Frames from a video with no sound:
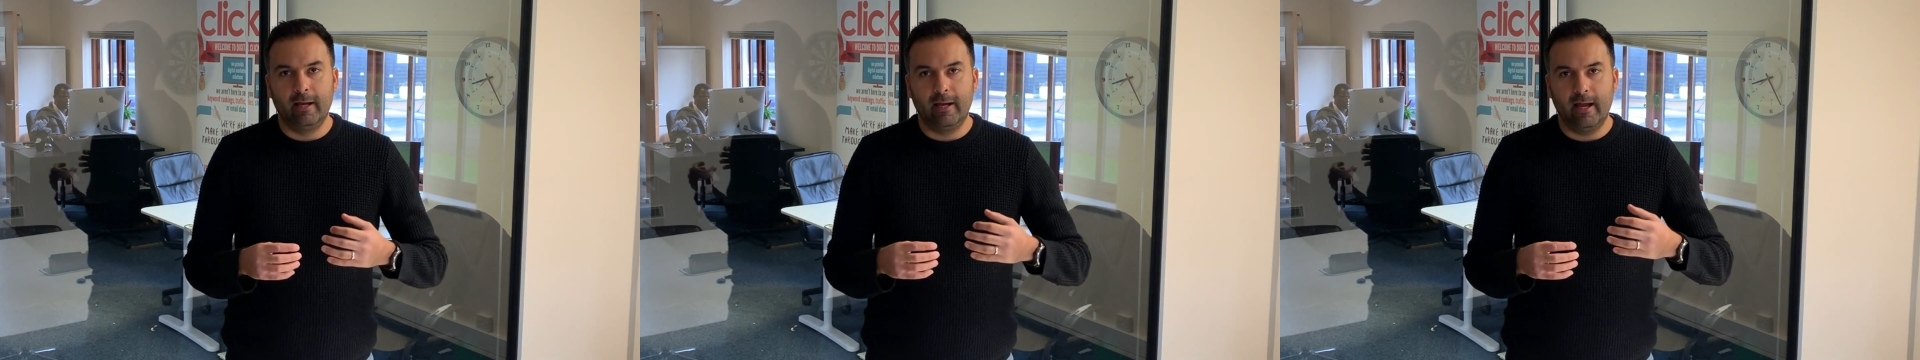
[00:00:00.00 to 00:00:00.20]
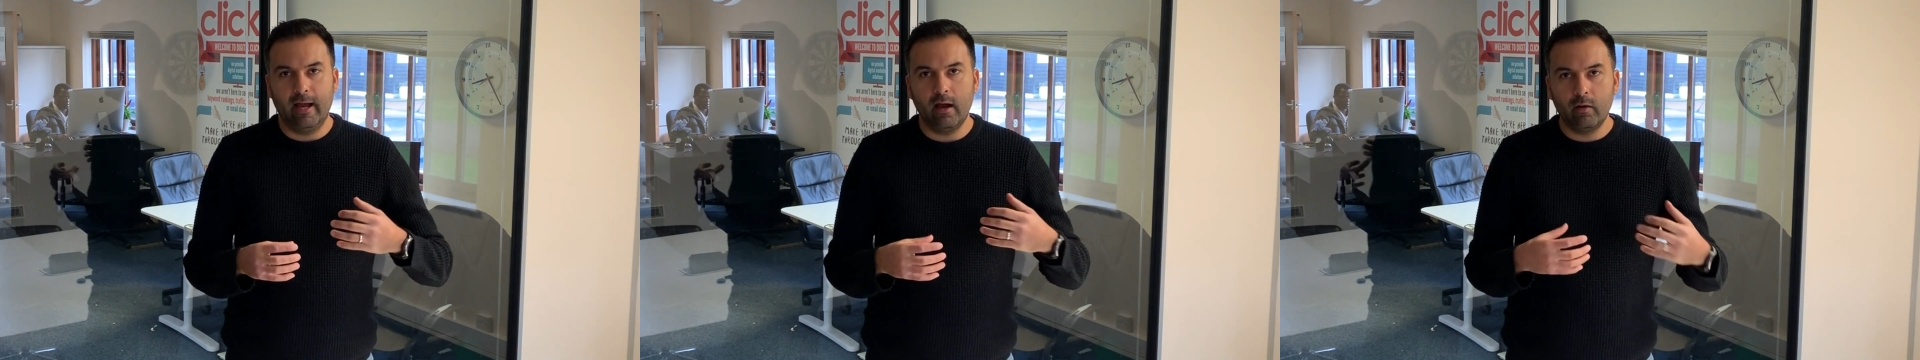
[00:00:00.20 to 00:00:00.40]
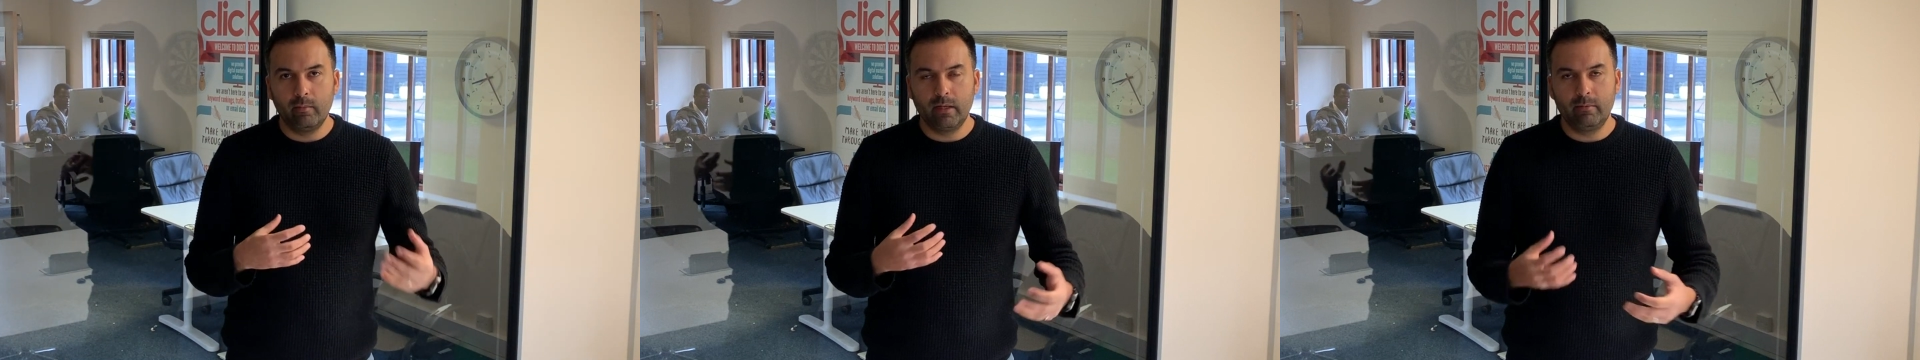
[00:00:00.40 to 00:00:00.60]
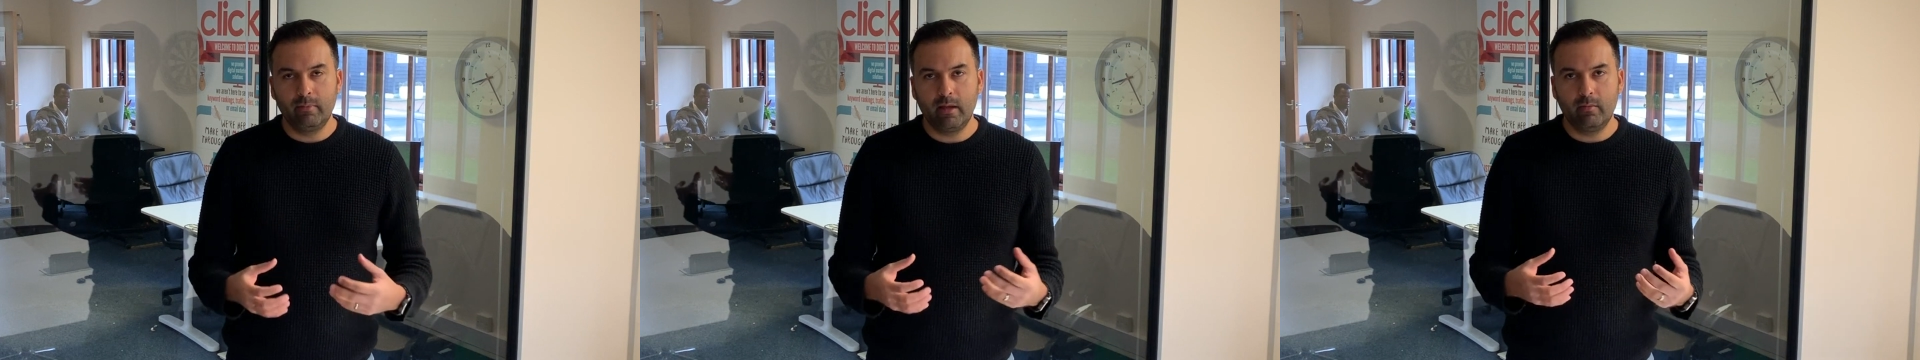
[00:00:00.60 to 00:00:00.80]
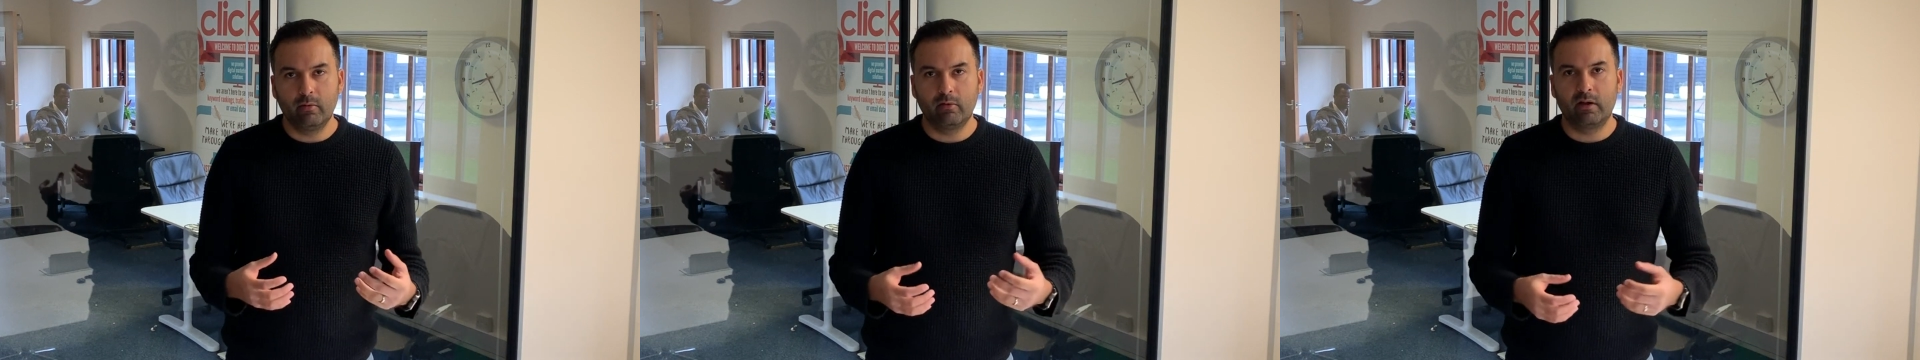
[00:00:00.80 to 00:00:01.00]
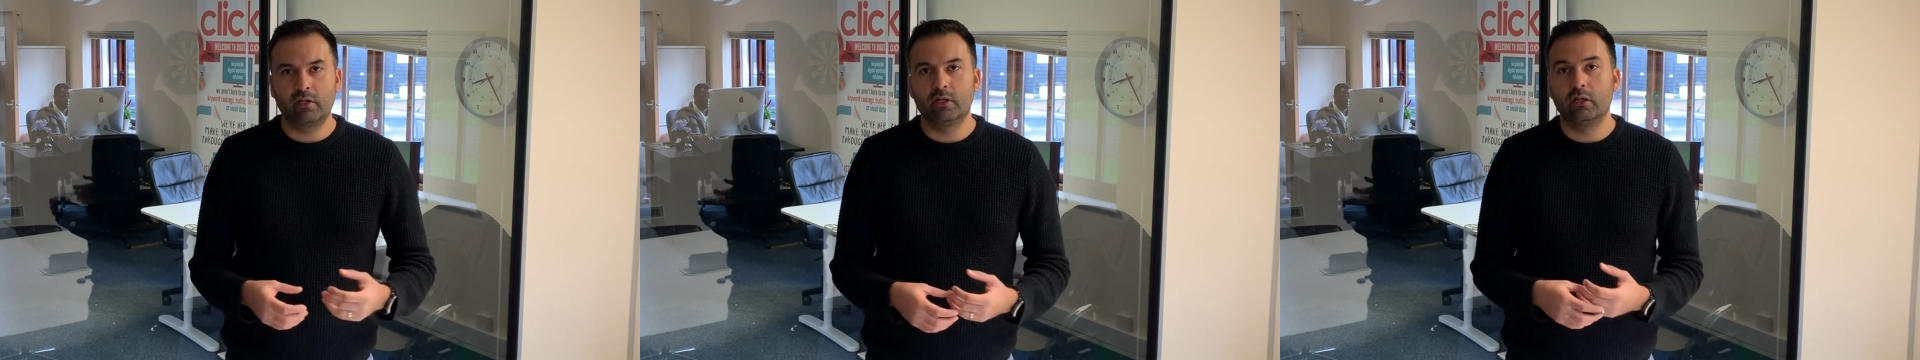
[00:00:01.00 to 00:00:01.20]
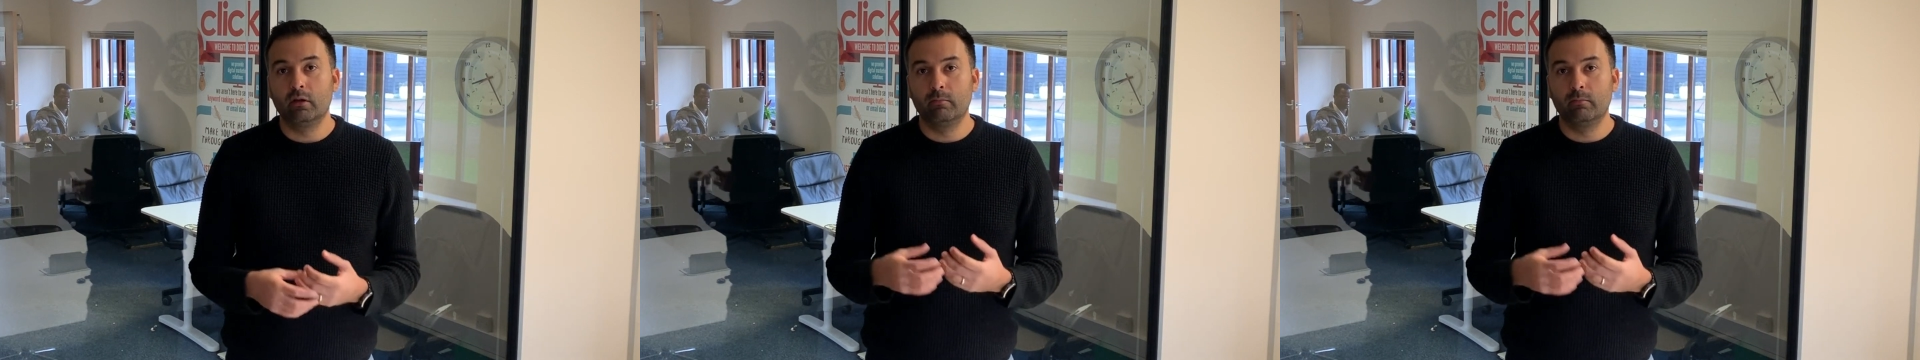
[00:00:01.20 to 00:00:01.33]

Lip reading: how many people are actually